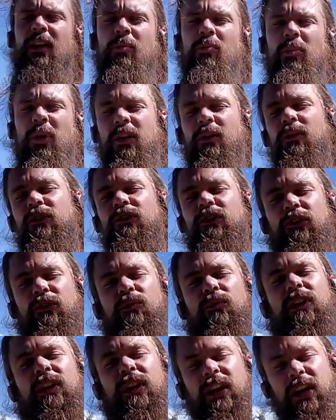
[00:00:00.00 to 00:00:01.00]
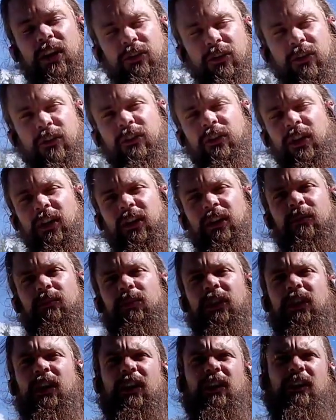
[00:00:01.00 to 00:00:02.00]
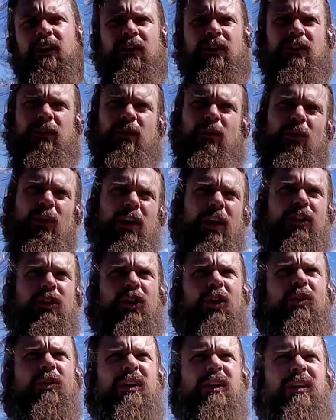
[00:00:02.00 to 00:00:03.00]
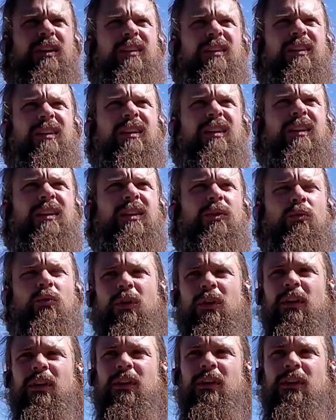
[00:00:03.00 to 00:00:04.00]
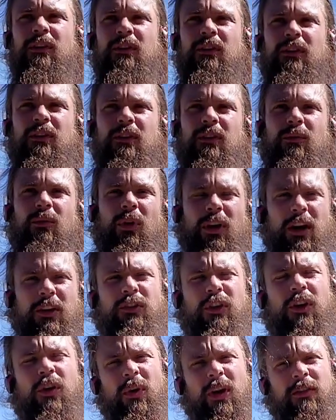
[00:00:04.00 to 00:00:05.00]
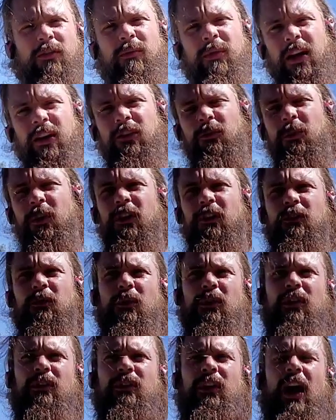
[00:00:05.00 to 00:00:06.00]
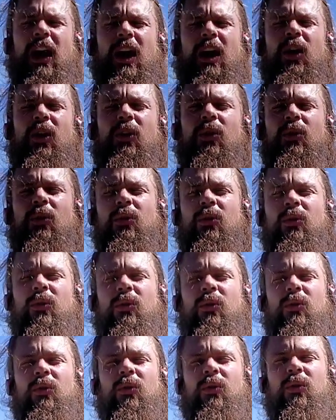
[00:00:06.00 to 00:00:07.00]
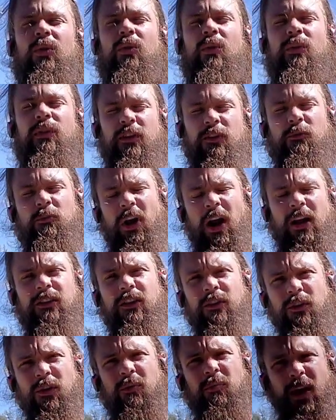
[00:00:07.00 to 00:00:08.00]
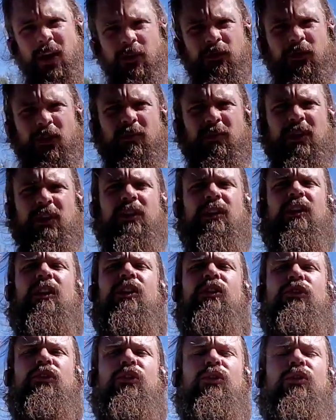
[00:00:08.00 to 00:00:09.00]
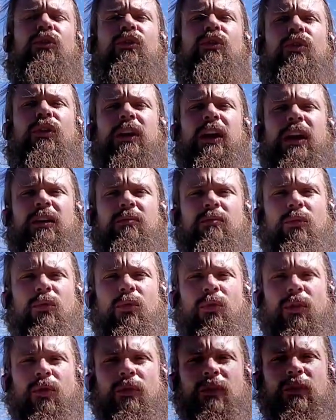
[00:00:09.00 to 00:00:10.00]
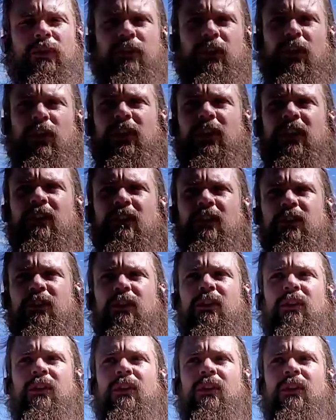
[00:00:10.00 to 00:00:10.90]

But it was just really interesting, because what I noted was, what I took away from that experience was how this practice could benefit me to create more resilience